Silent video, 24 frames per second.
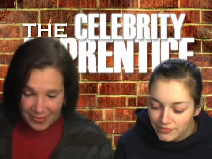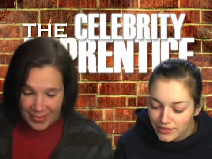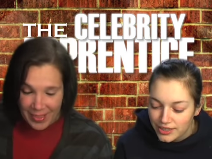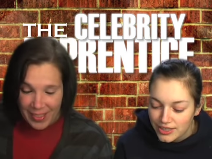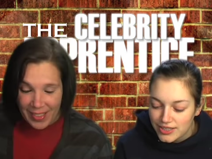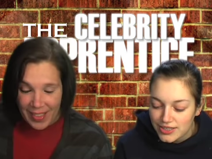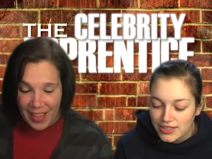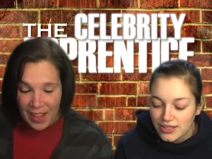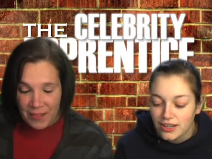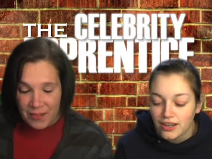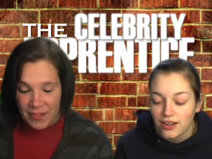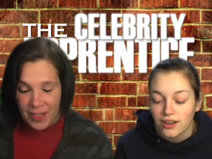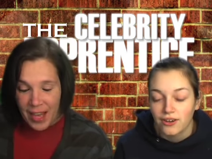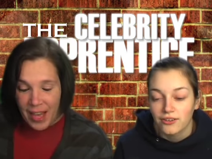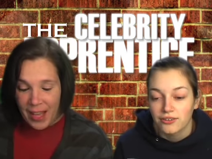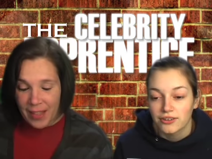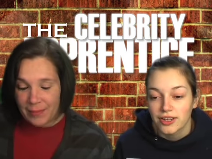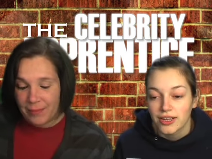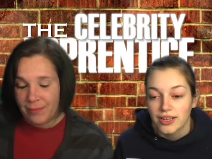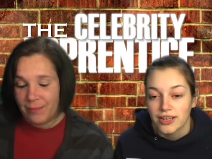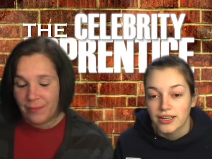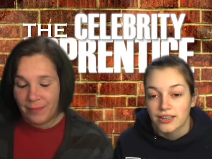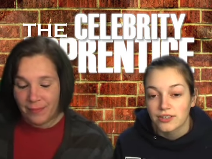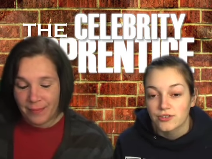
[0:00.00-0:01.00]
Speaker 1: Love
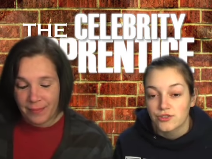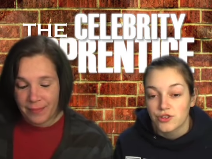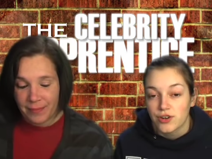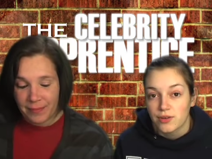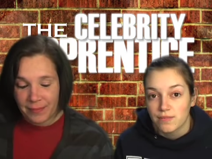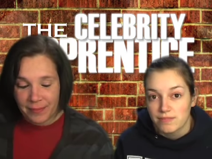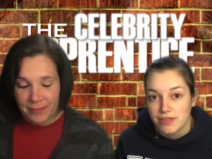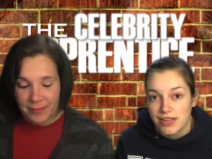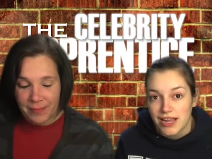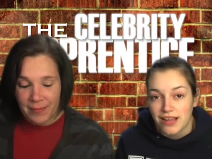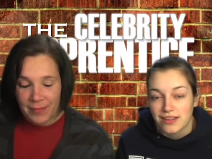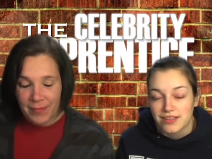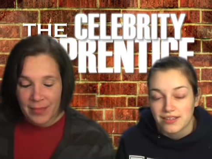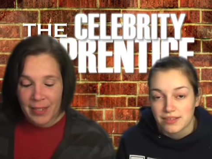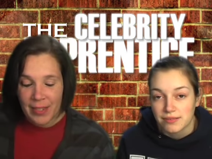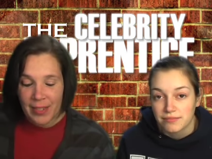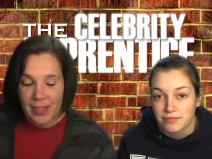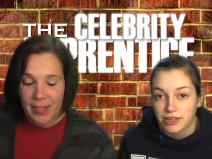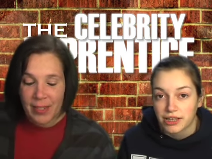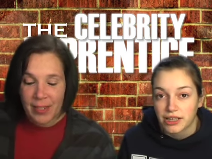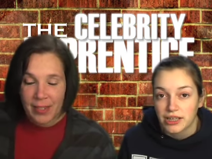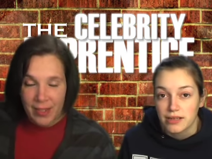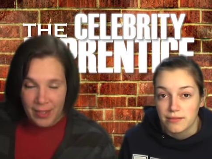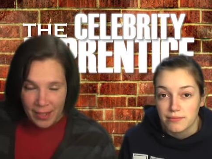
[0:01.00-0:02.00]
Speaker 2: that.
Speaker 1: Trump tells him
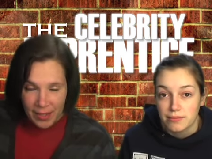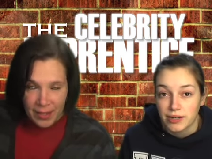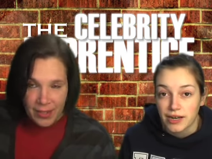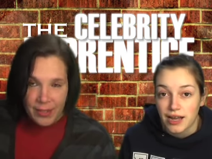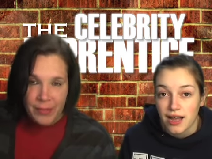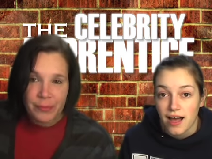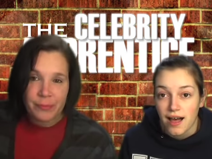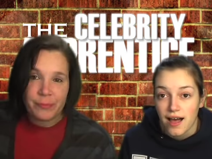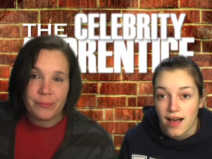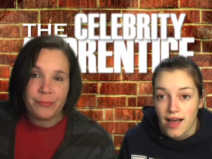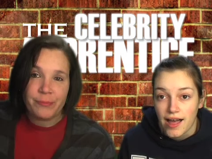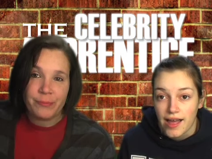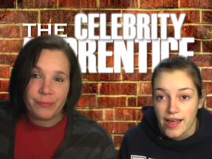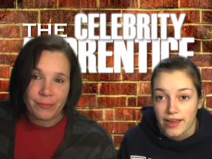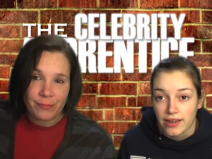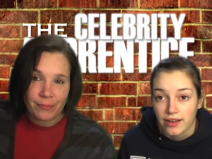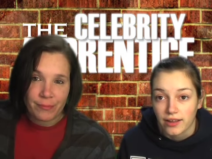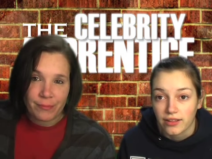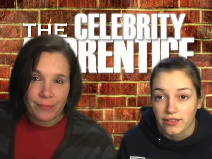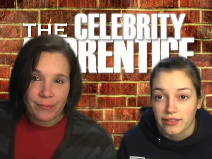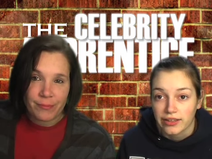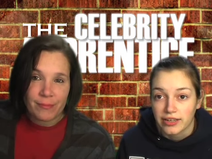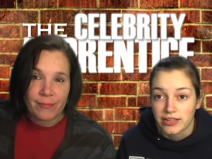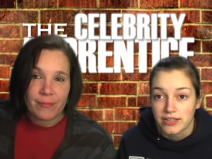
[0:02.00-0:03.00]
to keep an eye
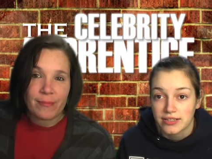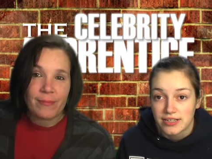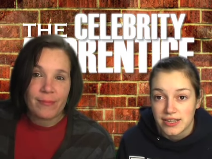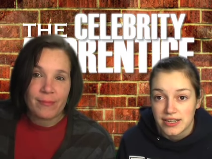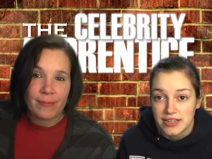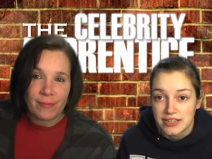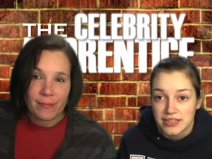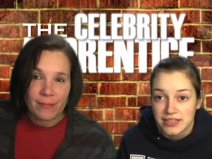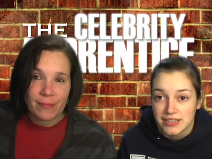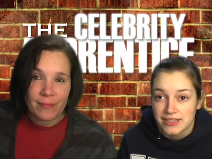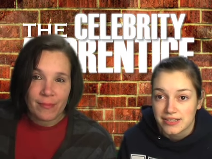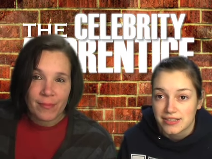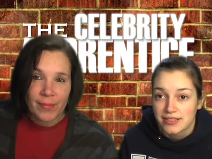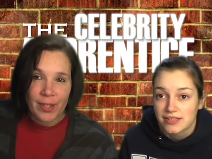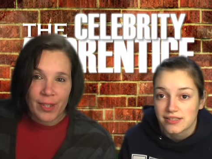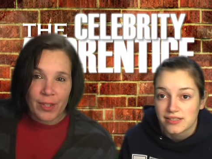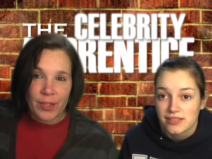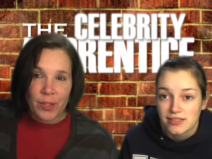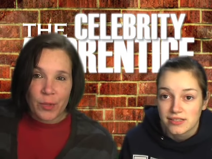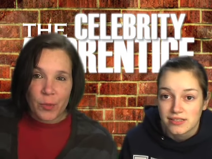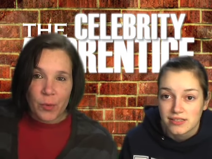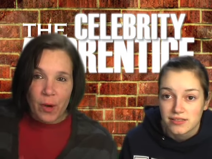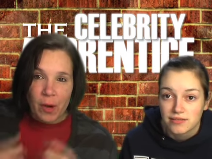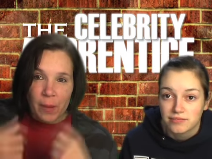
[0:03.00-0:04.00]
on the
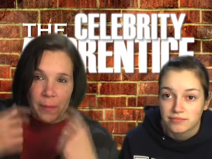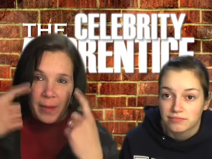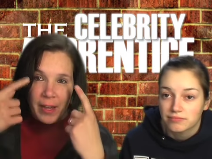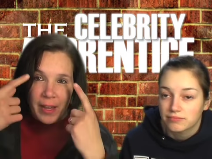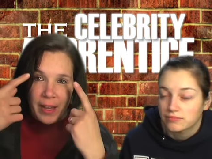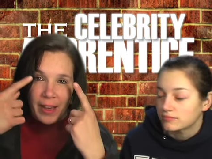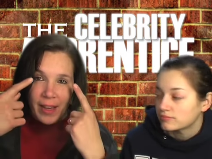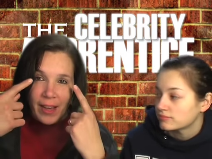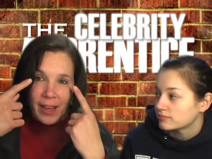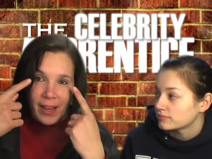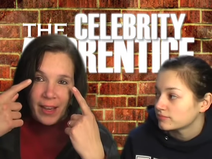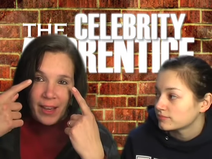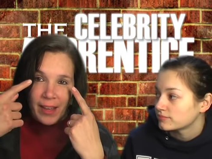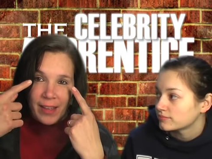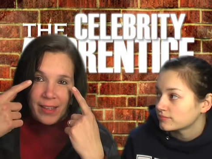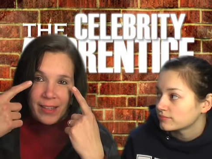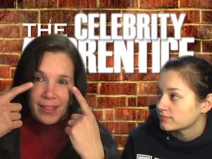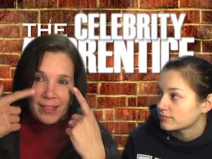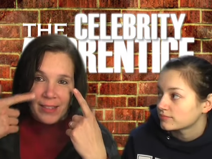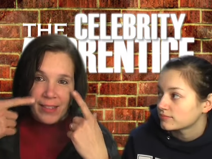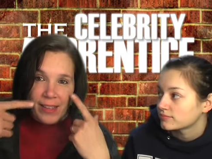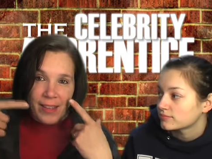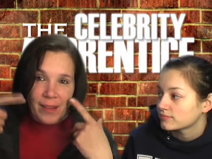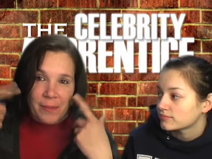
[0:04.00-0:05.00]
contestants. You
Speaker 2: are my
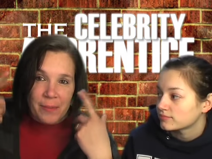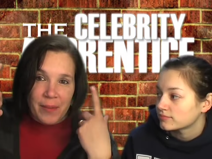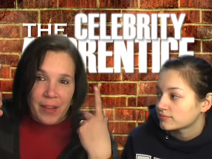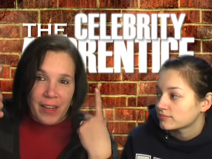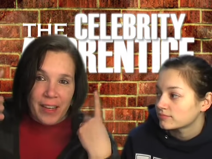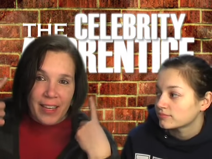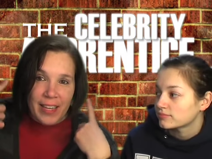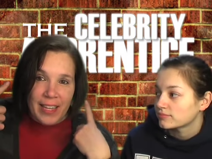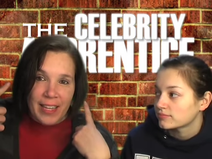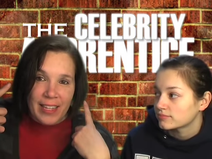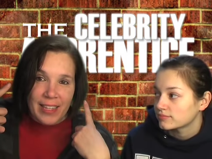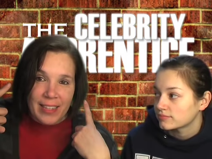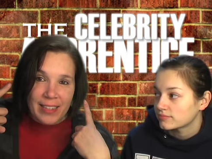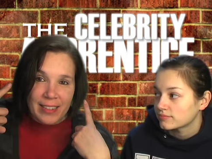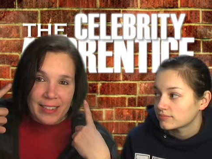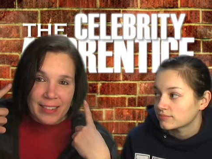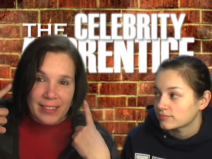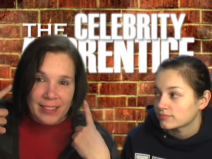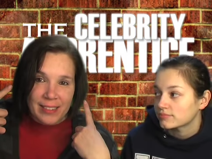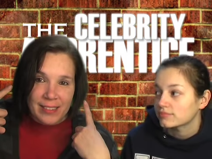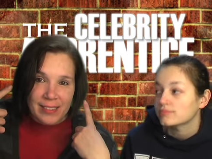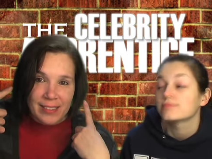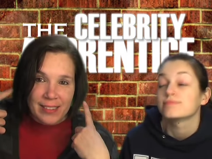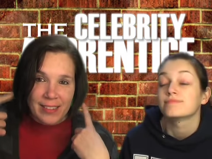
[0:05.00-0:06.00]
eyes and my
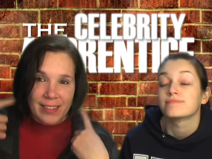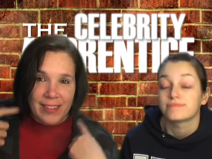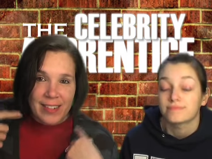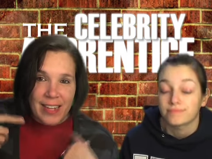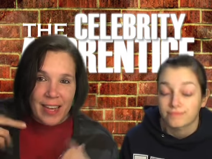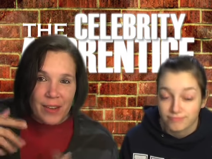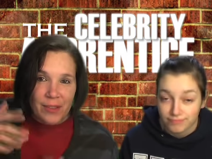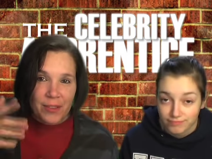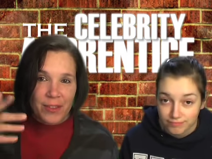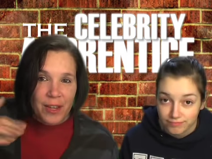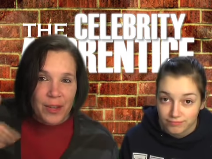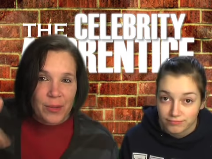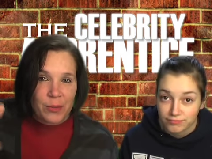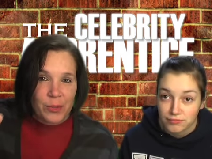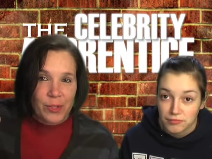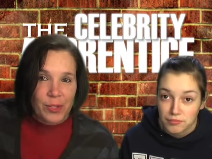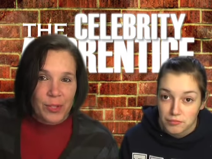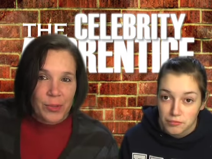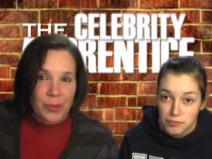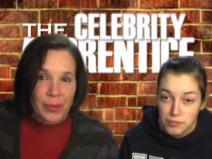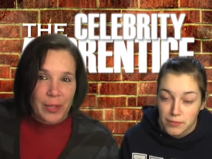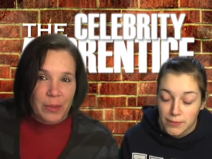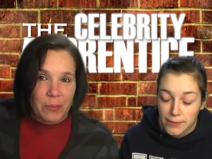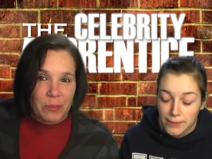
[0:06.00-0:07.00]
ears. Now go
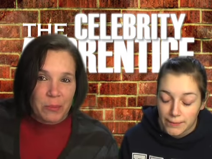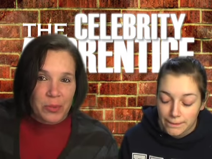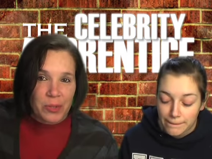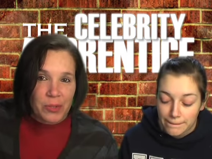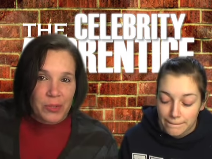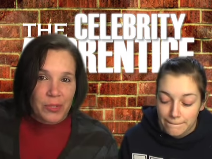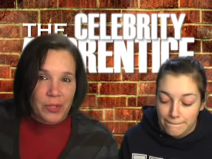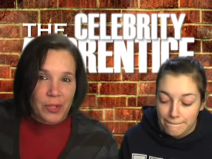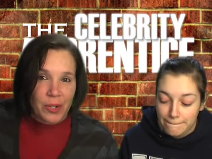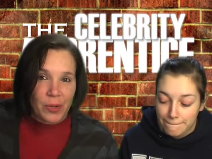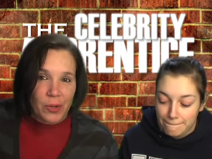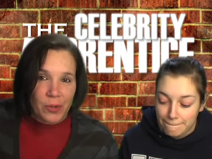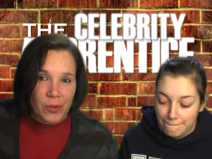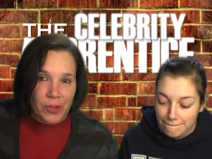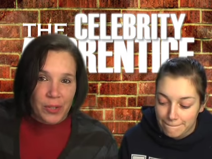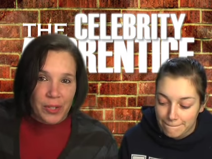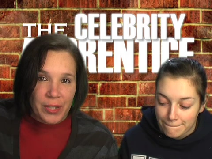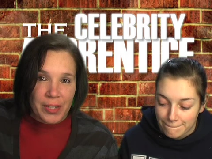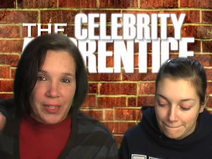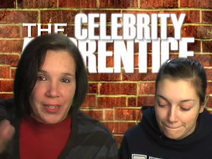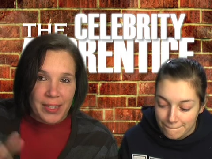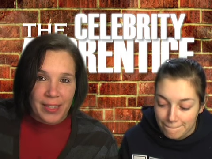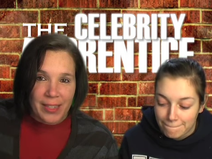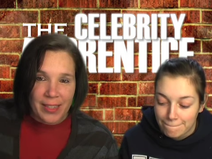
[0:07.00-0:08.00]
to it, Bulldog.
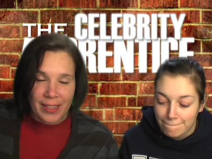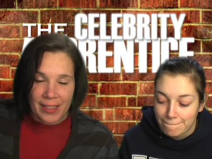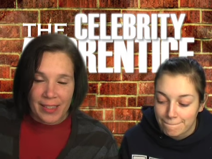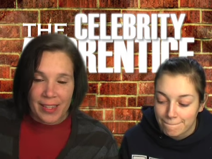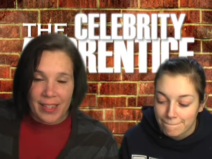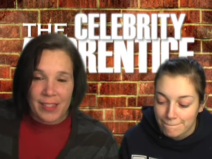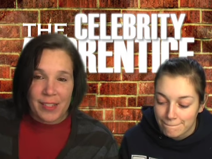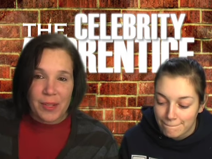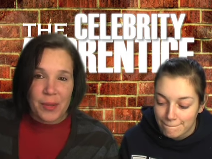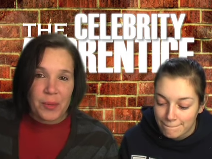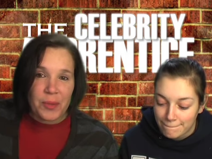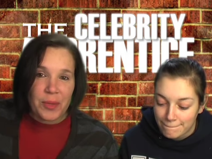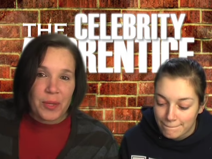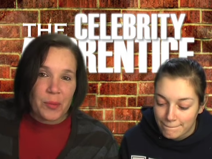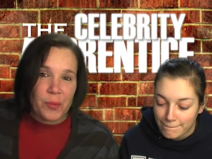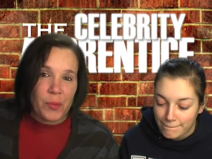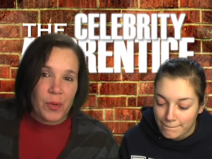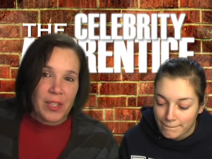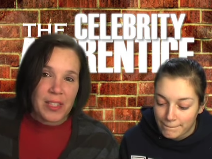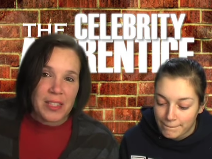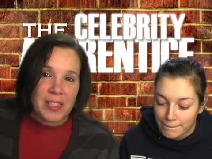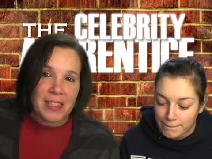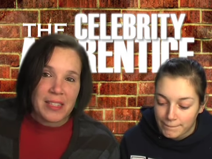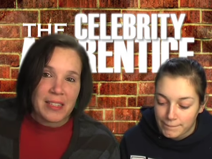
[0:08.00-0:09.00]
Speaker 1: Mm-hmm.
Speaker 2: There's only
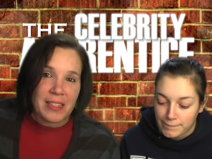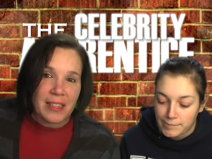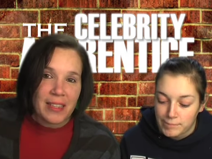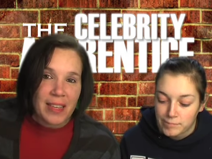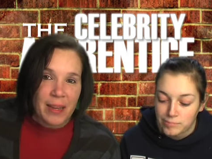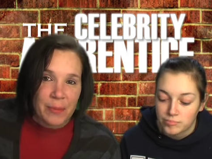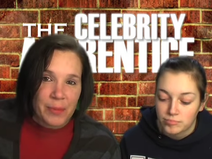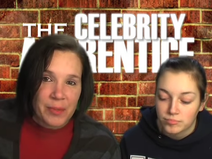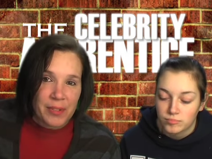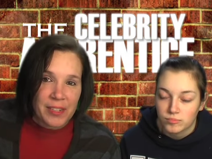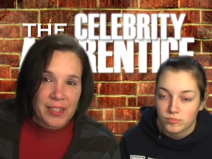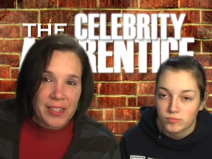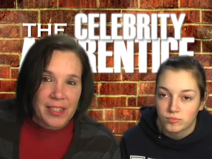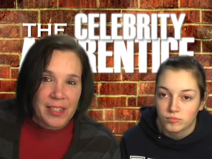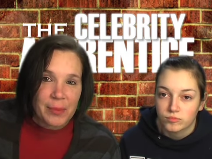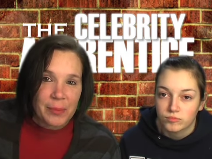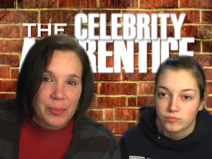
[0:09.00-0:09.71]
one celebrity